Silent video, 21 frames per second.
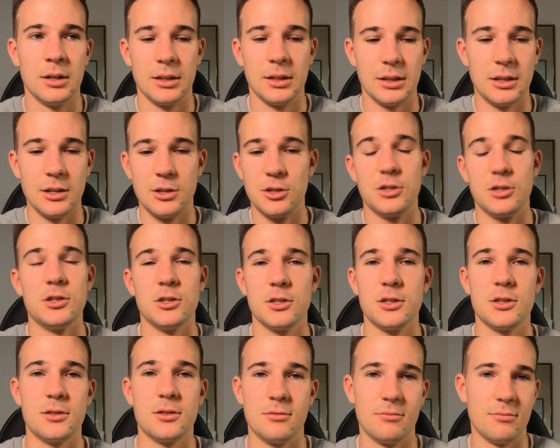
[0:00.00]
This is
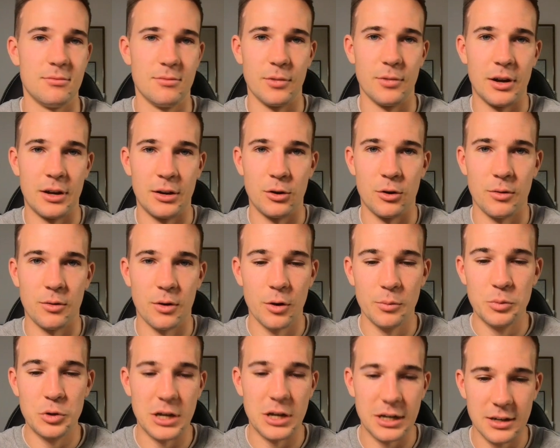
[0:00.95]
just an
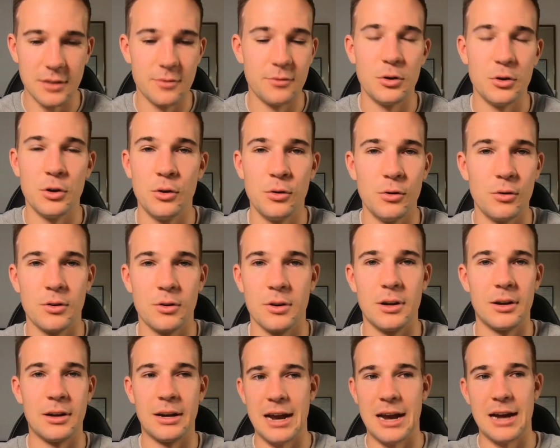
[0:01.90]
objective view, uh,
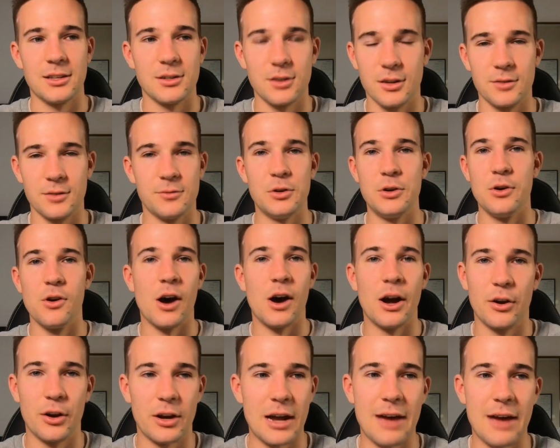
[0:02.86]
an outsider's view. I
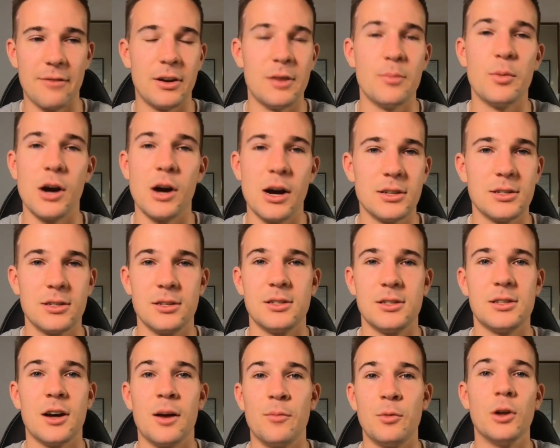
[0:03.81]
don't have any
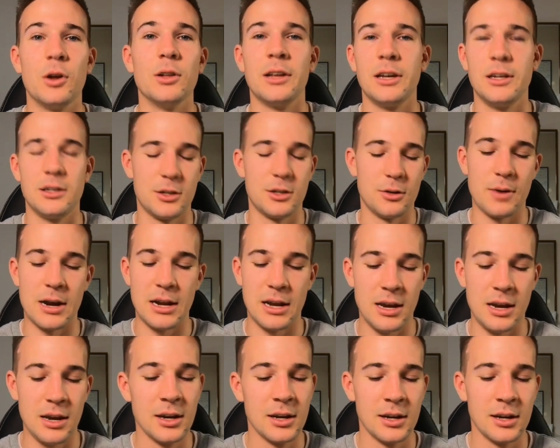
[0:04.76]
biases. I'm not linked to any